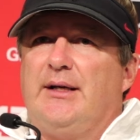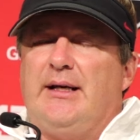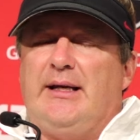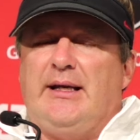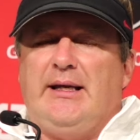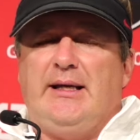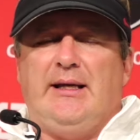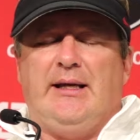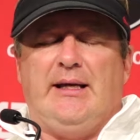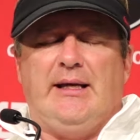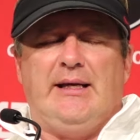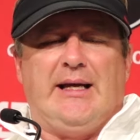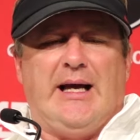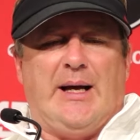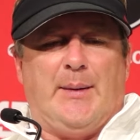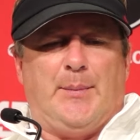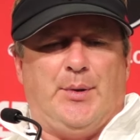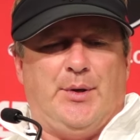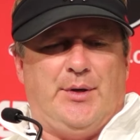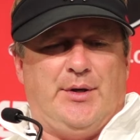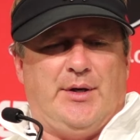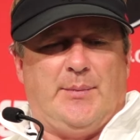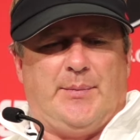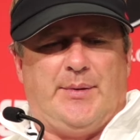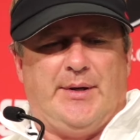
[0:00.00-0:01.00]
He got
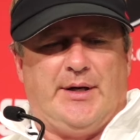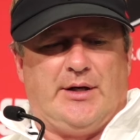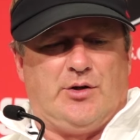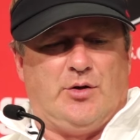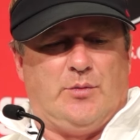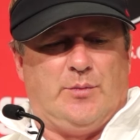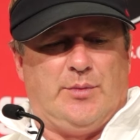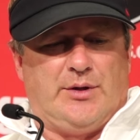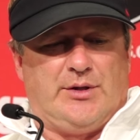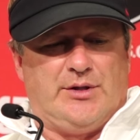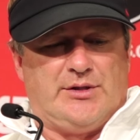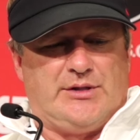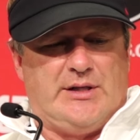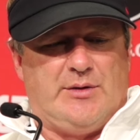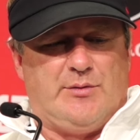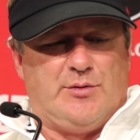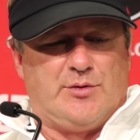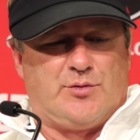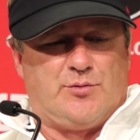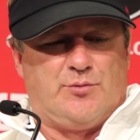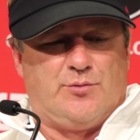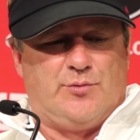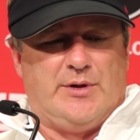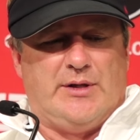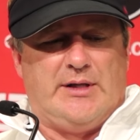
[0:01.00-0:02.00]
put in a pickle because he
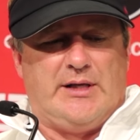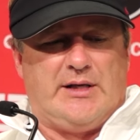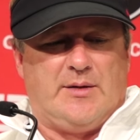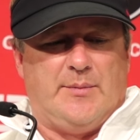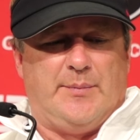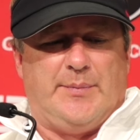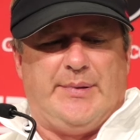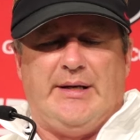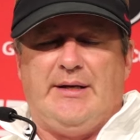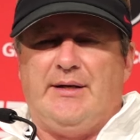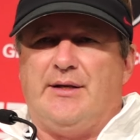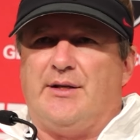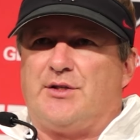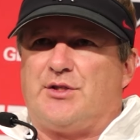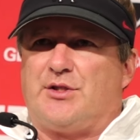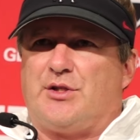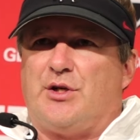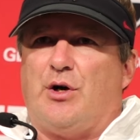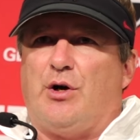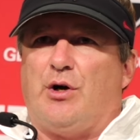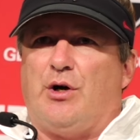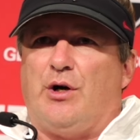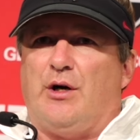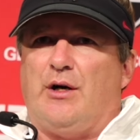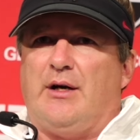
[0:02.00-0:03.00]
was really competing at
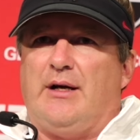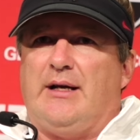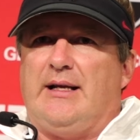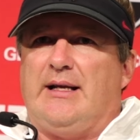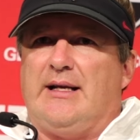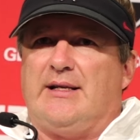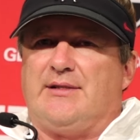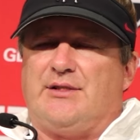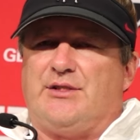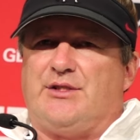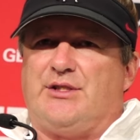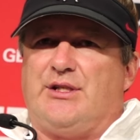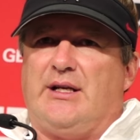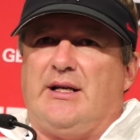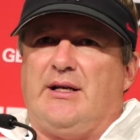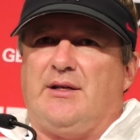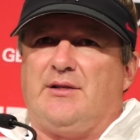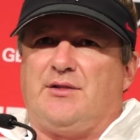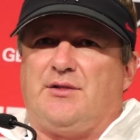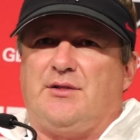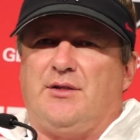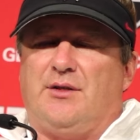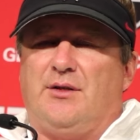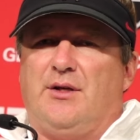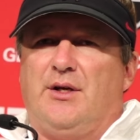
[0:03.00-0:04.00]
star, and he has a
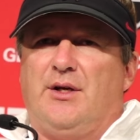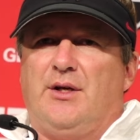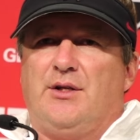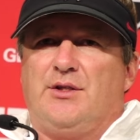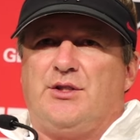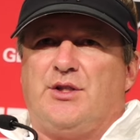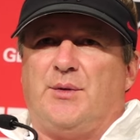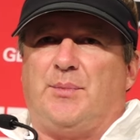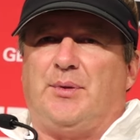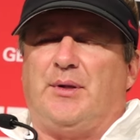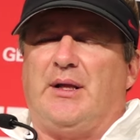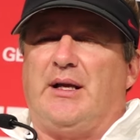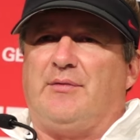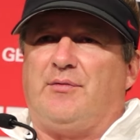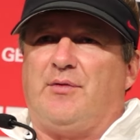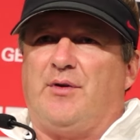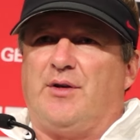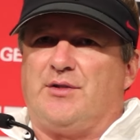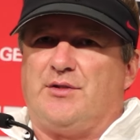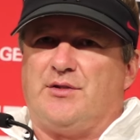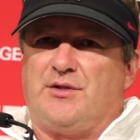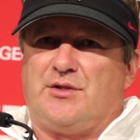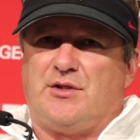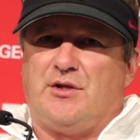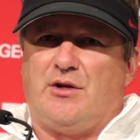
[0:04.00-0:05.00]
chance to play for
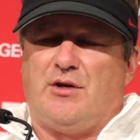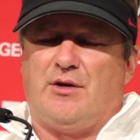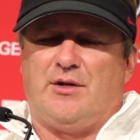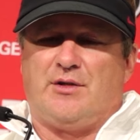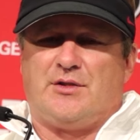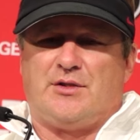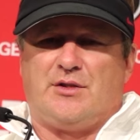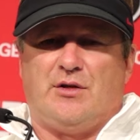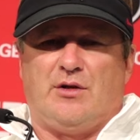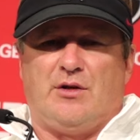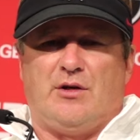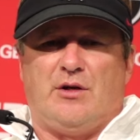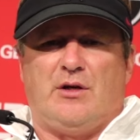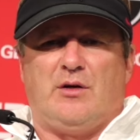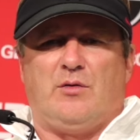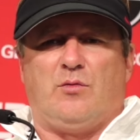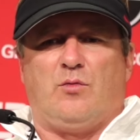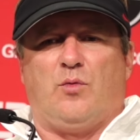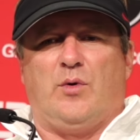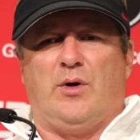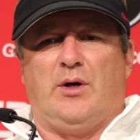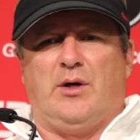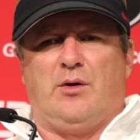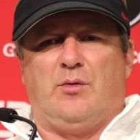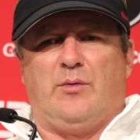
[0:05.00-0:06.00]
us and start at star.
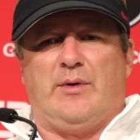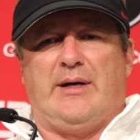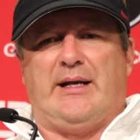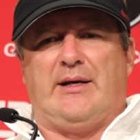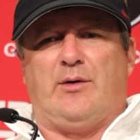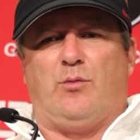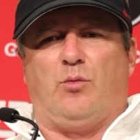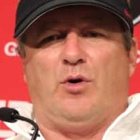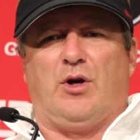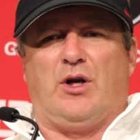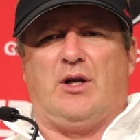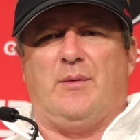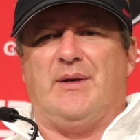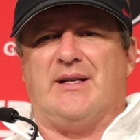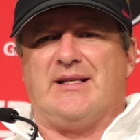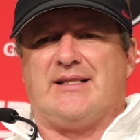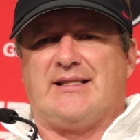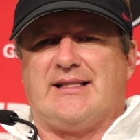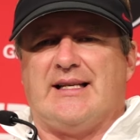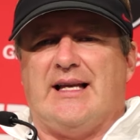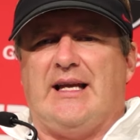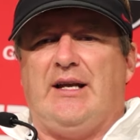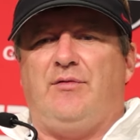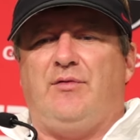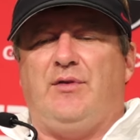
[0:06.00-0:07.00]
Well, we had to work him at
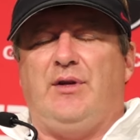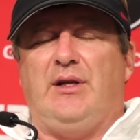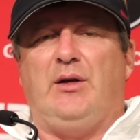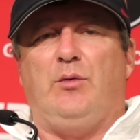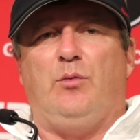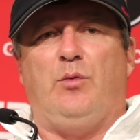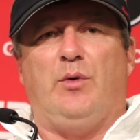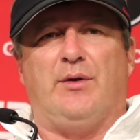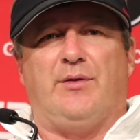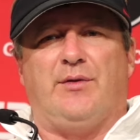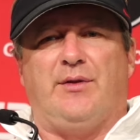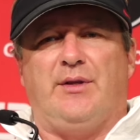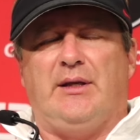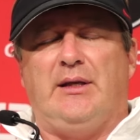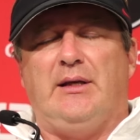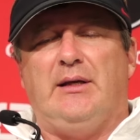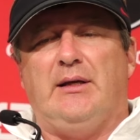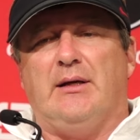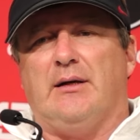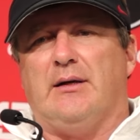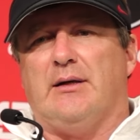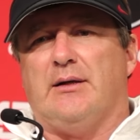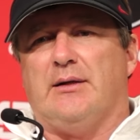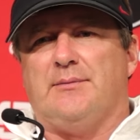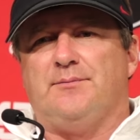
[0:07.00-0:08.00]
safety with
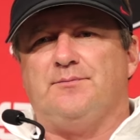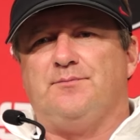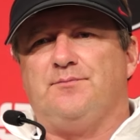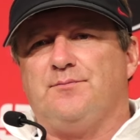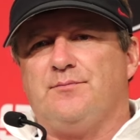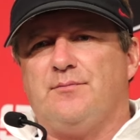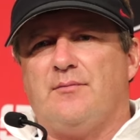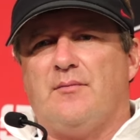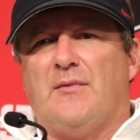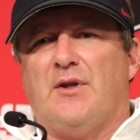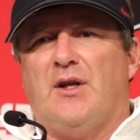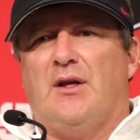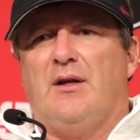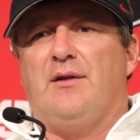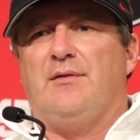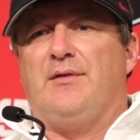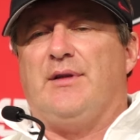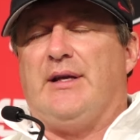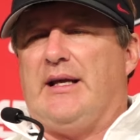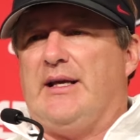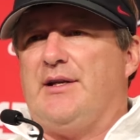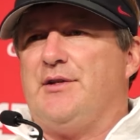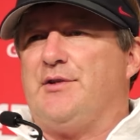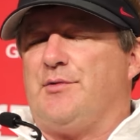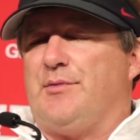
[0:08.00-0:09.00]
the
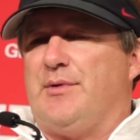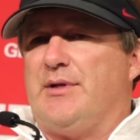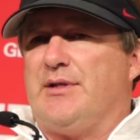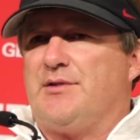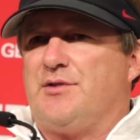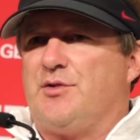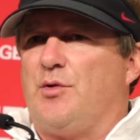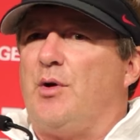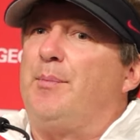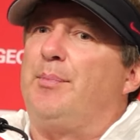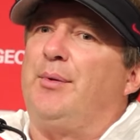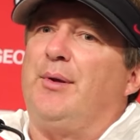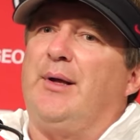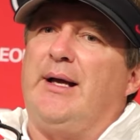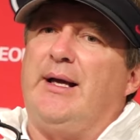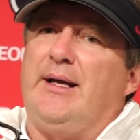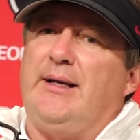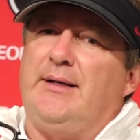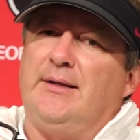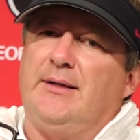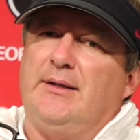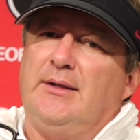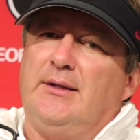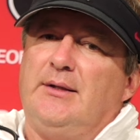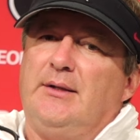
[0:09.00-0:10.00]
injuries. So he
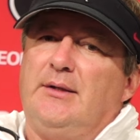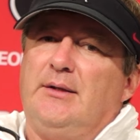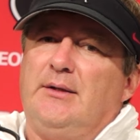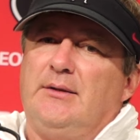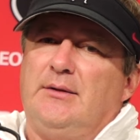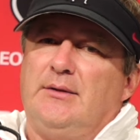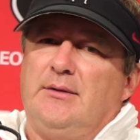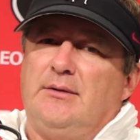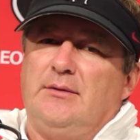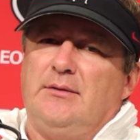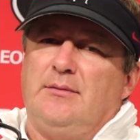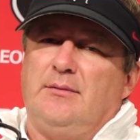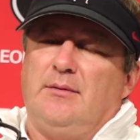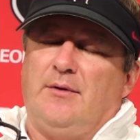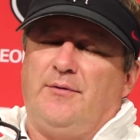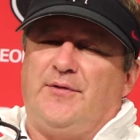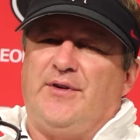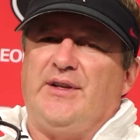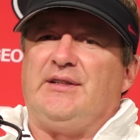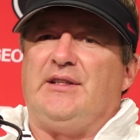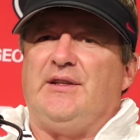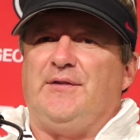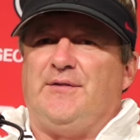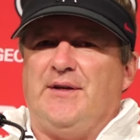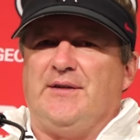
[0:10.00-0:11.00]
played
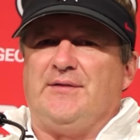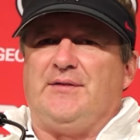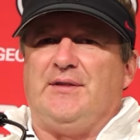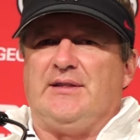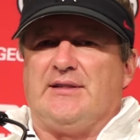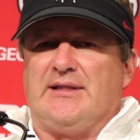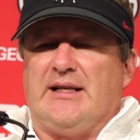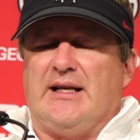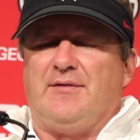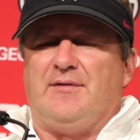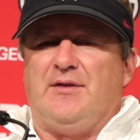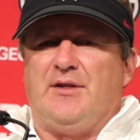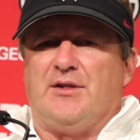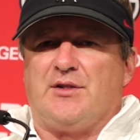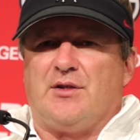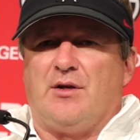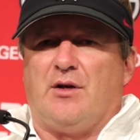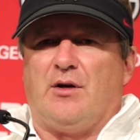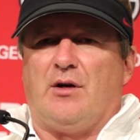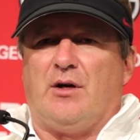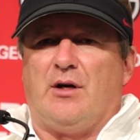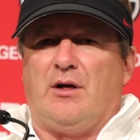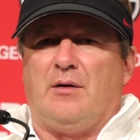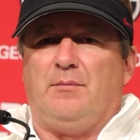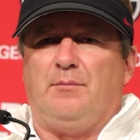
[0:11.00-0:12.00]
50-50 safety
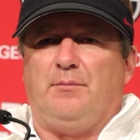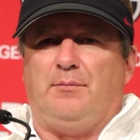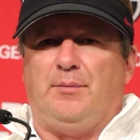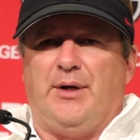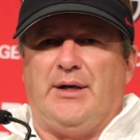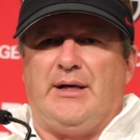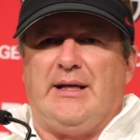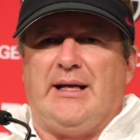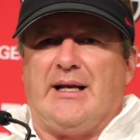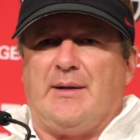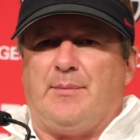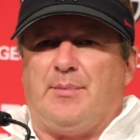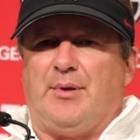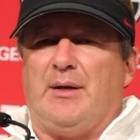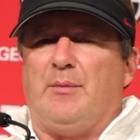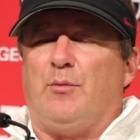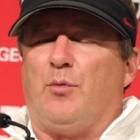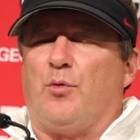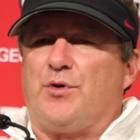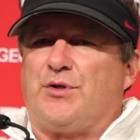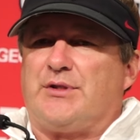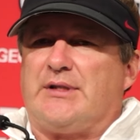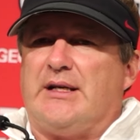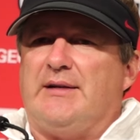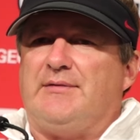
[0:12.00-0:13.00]
star, but he had to play
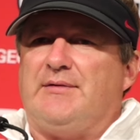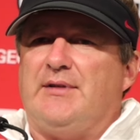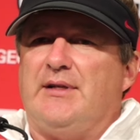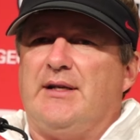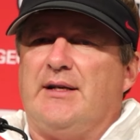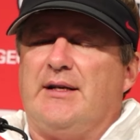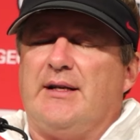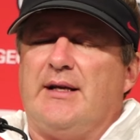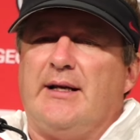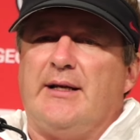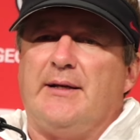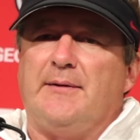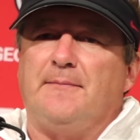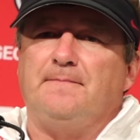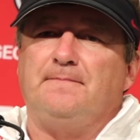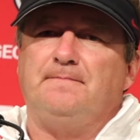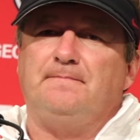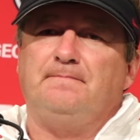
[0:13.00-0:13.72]
more safety today.